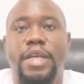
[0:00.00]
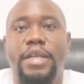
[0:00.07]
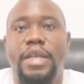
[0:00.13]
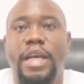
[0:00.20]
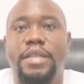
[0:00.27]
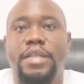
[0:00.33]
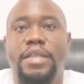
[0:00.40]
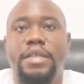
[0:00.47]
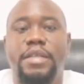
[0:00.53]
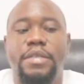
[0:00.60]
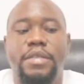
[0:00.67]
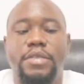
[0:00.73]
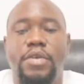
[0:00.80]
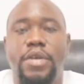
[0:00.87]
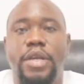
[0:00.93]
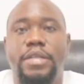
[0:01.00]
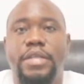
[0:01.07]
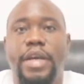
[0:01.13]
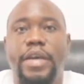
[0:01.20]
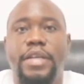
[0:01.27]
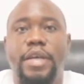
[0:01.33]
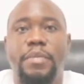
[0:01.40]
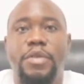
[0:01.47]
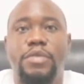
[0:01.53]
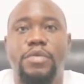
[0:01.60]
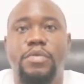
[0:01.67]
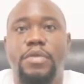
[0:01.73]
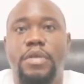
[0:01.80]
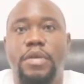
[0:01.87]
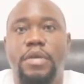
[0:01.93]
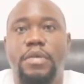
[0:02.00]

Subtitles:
And he actually directed me to